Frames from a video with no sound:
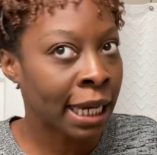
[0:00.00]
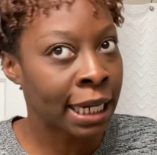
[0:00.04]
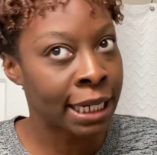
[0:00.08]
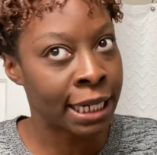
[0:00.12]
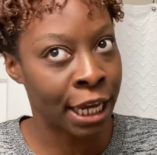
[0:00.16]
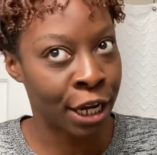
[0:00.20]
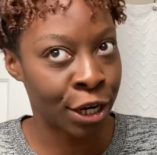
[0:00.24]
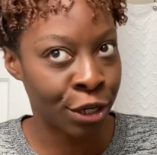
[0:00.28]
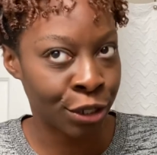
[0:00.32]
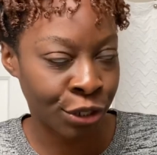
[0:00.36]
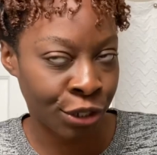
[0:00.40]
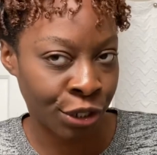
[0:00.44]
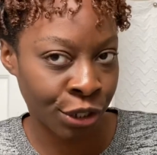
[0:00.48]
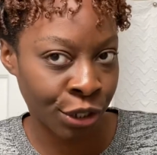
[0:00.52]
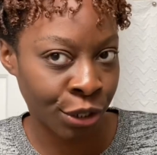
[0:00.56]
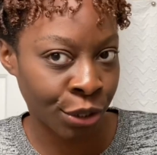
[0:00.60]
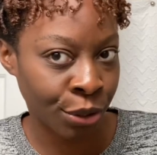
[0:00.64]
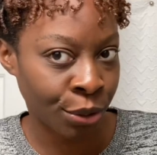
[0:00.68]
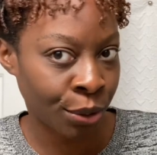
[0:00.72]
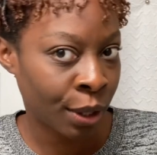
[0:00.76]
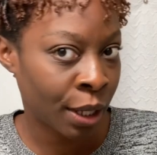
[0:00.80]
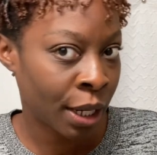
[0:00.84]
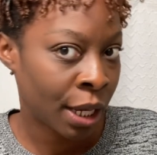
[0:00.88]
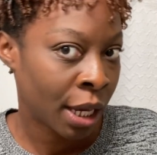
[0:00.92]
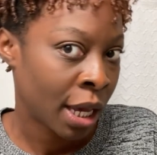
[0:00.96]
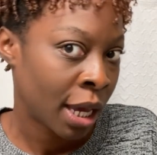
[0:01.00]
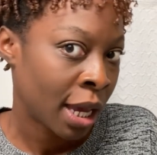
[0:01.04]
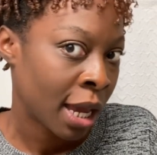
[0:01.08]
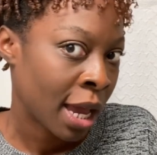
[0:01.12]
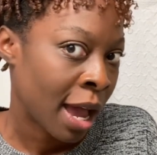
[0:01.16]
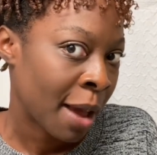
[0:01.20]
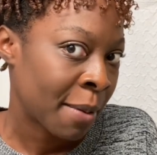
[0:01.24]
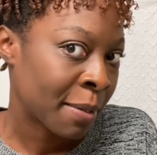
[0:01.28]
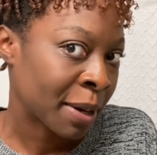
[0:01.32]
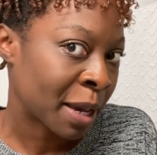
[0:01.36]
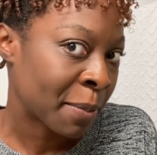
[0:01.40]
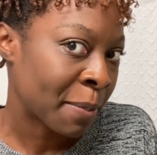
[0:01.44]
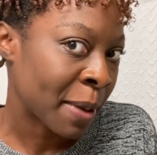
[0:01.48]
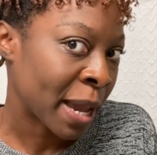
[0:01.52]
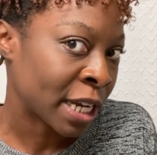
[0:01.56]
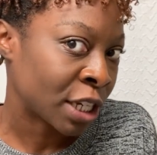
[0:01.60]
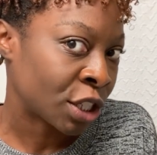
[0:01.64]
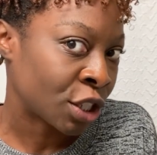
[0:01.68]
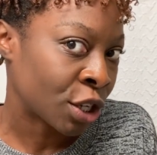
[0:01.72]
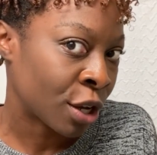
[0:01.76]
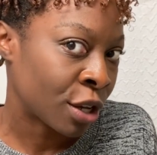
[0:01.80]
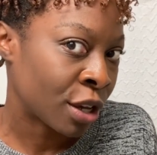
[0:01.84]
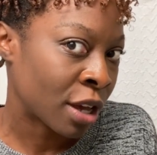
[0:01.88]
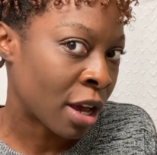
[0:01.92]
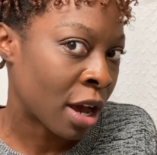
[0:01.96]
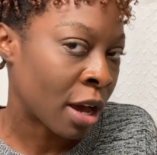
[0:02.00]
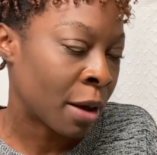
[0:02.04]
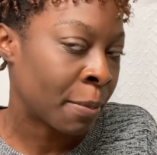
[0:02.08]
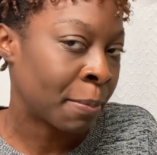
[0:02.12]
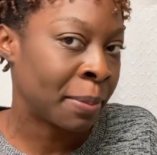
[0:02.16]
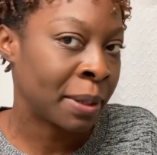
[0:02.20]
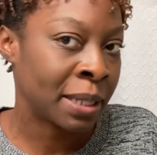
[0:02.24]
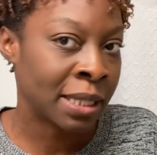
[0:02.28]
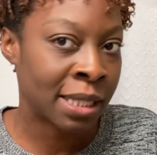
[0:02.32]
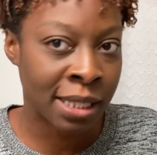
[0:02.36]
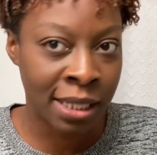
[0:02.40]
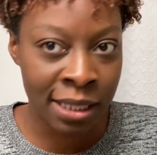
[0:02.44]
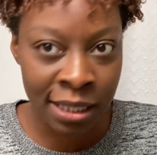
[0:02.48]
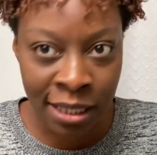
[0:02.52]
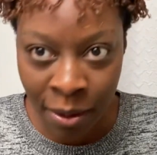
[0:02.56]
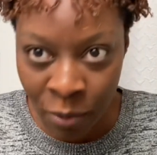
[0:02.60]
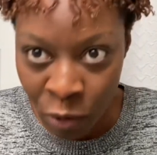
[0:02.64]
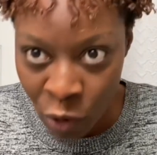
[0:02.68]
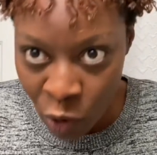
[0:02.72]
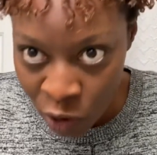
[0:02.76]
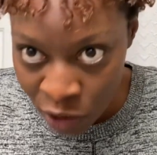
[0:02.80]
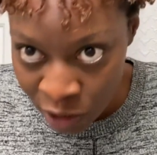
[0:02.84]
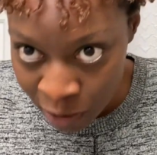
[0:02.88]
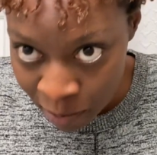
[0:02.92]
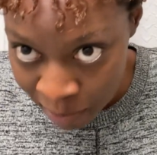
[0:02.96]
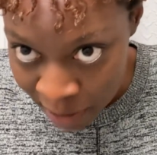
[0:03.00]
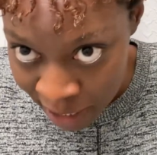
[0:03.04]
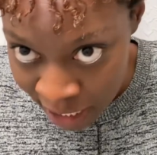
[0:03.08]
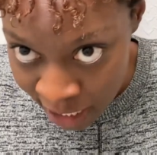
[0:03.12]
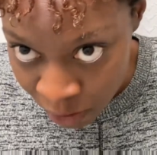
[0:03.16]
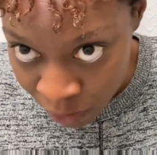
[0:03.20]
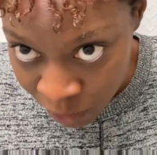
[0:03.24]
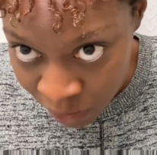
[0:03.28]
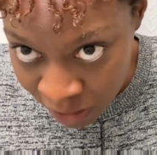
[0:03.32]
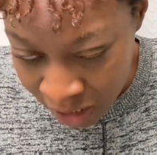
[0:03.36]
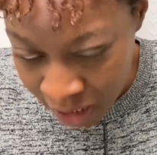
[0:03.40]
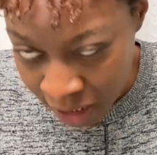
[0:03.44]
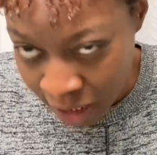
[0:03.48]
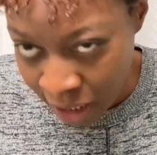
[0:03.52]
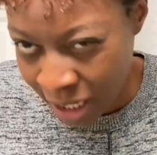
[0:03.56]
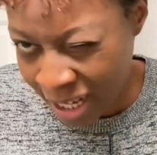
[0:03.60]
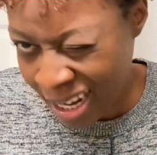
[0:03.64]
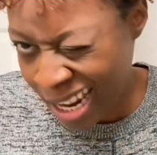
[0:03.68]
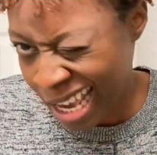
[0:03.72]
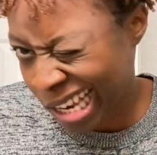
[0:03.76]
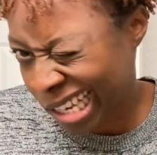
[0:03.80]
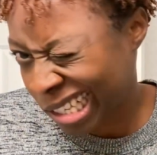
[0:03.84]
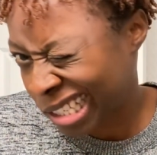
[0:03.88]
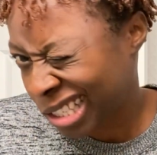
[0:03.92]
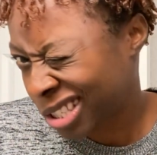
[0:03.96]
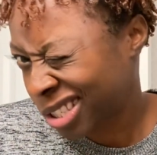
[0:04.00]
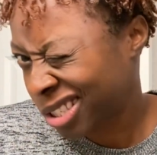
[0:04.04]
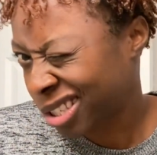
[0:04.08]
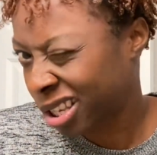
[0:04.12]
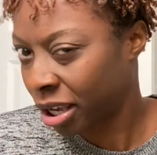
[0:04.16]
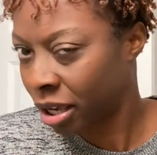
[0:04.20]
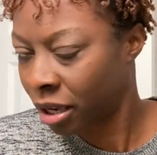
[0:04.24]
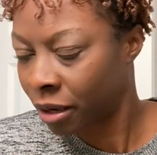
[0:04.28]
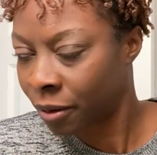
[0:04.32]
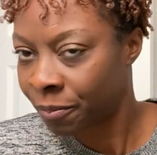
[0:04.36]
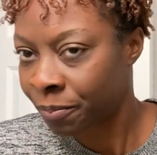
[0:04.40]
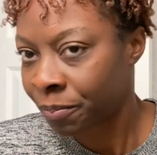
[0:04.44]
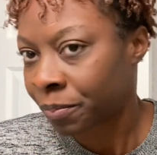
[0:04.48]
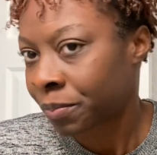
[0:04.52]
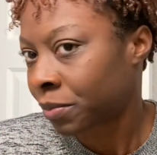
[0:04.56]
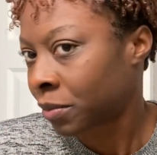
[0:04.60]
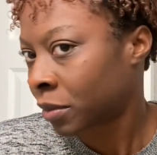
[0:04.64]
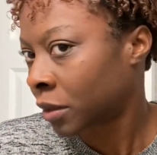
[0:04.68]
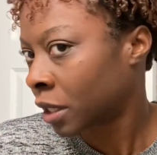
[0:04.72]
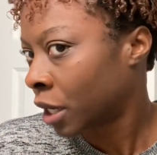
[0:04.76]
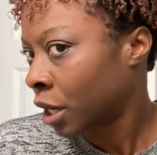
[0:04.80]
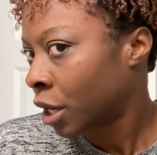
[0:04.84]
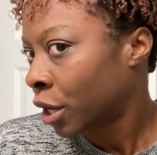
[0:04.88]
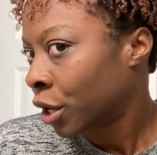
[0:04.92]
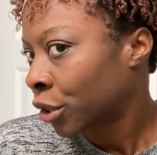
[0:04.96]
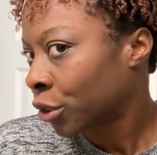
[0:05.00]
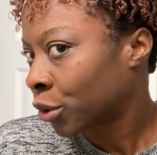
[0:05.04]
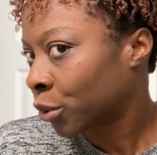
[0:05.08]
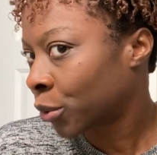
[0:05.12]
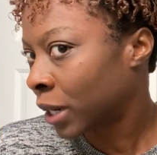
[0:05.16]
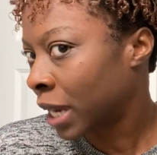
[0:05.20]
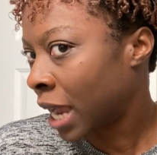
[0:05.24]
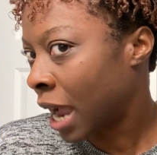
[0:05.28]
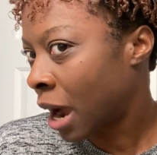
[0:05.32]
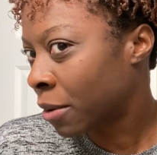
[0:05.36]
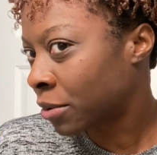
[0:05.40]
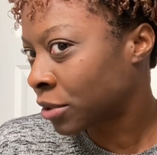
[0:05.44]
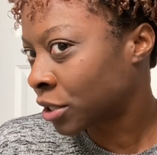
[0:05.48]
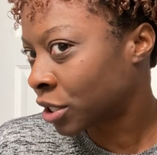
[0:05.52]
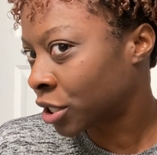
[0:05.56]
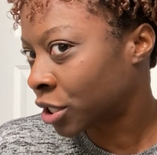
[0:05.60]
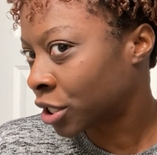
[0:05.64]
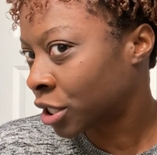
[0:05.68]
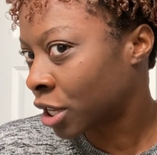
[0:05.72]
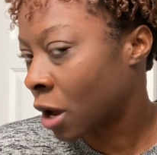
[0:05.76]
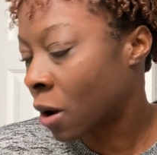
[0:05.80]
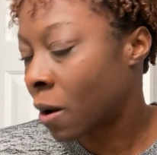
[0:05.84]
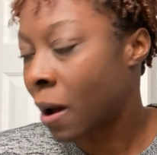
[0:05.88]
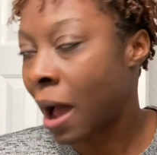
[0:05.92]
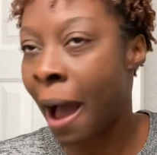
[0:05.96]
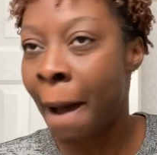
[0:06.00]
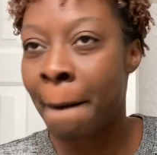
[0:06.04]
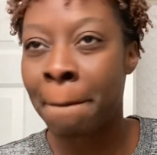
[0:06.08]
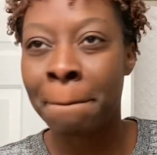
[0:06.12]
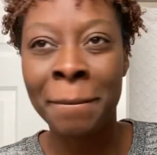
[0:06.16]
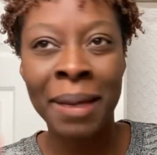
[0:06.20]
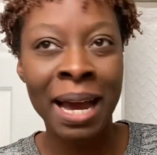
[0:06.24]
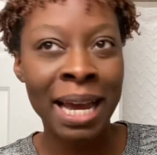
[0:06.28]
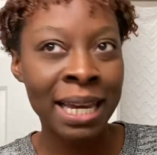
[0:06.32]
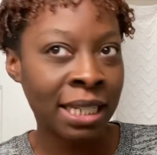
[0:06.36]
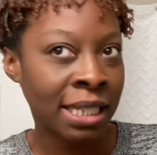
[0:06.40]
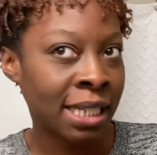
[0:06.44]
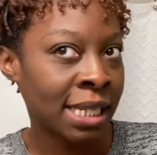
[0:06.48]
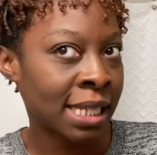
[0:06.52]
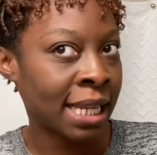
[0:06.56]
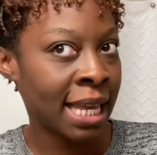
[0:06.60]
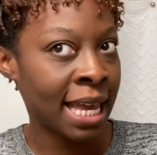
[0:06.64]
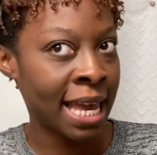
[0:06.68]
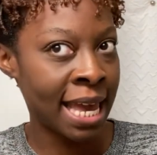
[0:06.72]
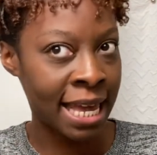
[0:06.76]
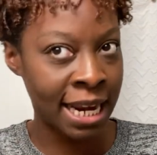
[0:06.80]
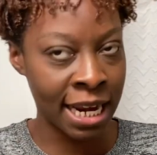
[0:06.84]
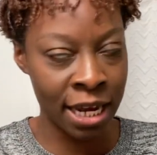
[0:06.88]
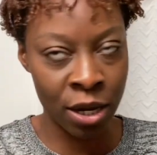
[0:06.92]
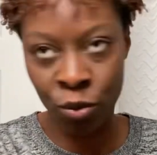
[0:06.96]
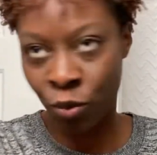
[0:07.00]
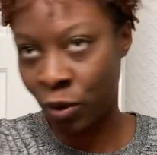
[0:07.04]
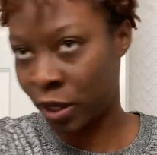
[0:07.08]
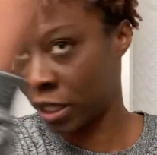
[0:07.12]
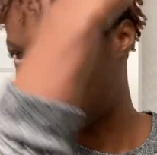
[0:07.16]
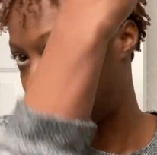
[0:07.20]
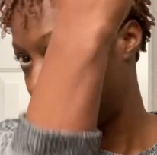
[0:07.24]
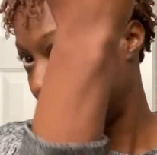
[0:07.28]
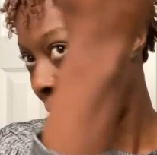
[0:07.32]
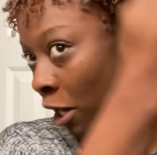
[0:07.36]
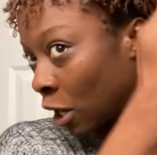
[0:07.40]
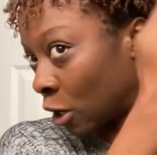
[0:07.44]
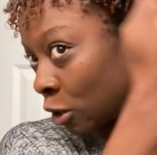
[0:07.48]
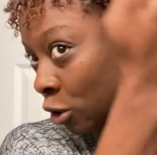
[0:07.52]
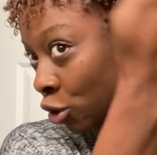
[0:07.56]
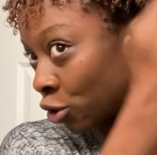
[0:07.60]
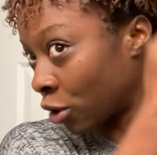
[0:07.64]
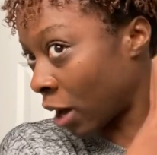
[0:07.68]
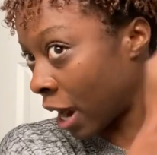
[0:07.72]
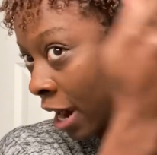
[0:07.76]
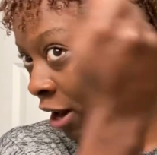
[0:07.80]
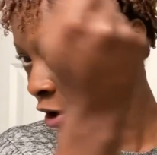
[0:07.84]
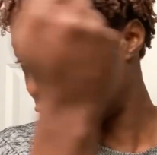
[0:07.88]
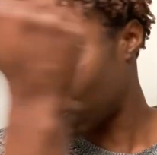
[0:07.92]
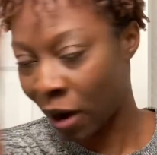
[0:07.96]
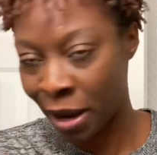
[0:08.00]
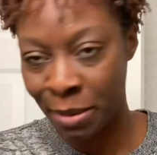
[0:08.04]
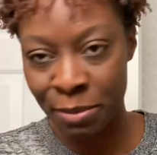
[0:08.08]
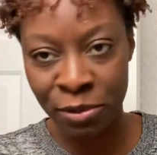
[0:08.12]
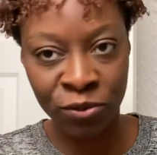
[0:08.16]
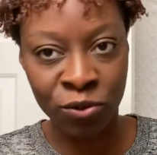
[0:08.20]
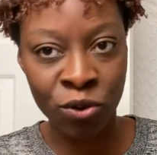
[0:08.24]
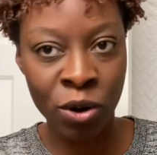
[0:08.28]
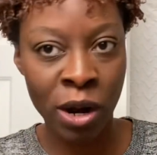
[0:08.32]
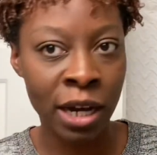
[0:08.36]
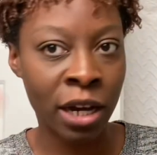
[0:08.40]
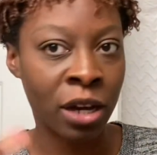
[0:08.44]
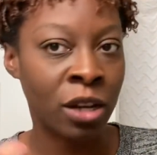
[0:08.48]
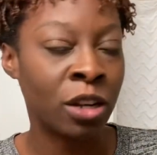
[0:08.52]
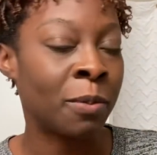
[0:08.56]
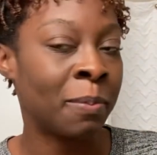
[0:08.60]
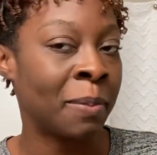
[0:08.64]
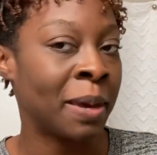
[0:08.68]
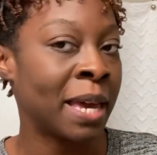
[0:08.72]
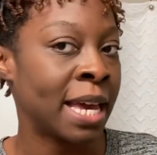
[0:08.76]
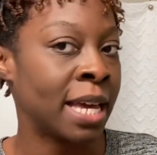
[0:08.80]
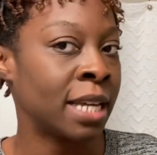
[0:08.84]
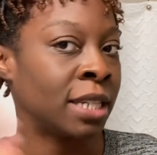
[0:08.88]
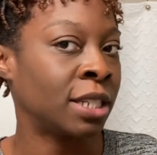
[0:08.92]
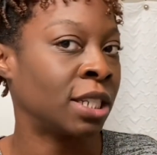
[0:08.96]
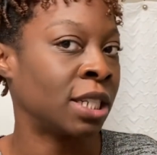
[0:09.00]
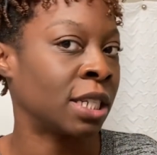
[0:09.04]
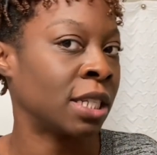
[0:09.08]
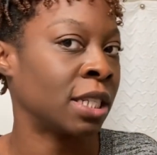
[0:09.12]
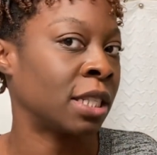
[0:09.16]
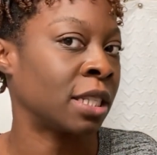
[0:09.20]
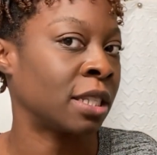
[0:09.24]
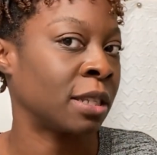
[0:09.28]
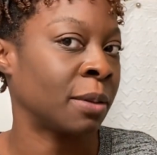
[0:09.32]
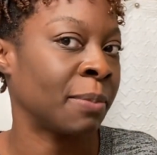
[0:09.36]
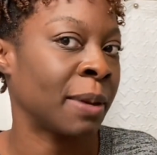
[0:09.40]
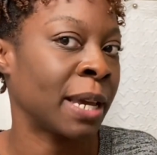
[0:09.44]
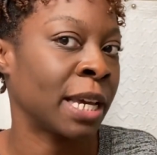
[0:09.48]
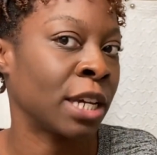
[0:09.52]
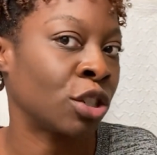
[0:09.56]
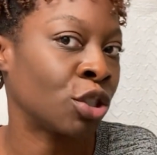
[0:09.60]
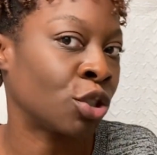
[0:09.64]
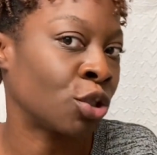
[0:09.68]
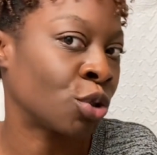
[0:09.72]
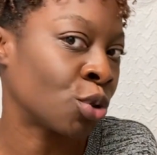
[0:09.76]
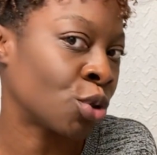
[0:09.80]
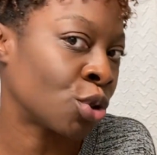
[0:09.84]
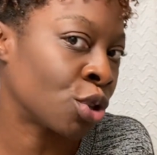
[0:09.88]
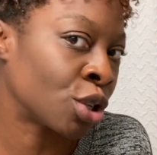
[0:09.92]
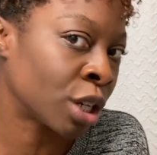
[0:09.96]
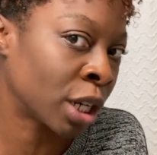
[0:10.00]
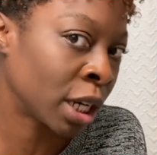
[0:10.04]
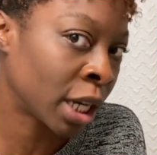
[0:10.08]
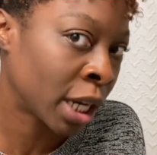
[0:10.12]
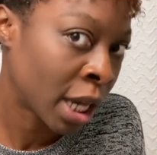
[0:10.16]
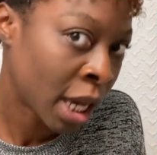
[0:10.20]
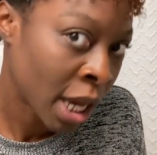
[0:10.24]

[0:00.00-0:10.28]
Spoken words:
a day or two. I'm gonna come back and show y'all. But since I'm going to bed within the next 3 hours or so, I might just hit it with a blow dryer right before I go to bed just to make sure,